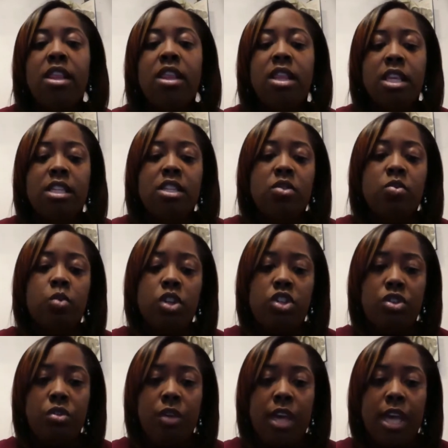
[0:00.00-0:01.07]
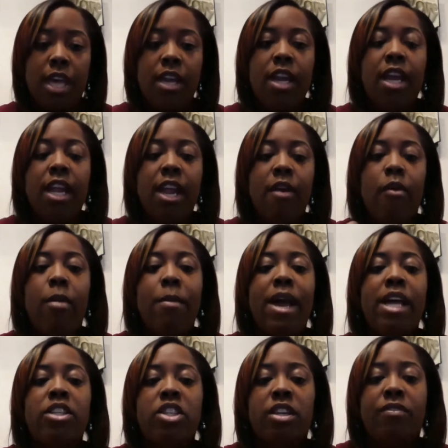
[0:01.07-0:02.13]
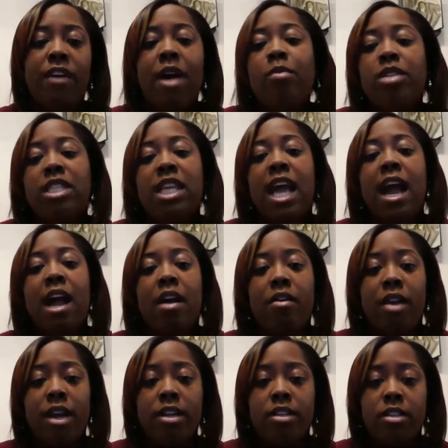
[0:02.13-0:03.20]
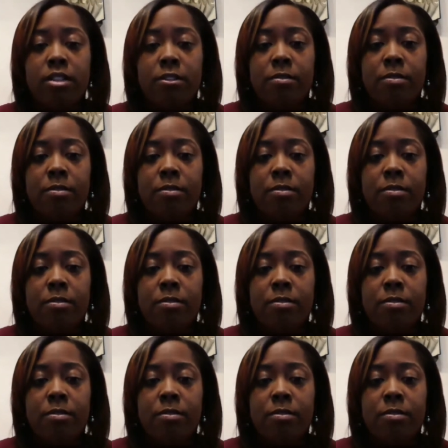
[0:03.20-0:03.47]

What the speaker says: this is what you get. Now, imagine if I was the IRS.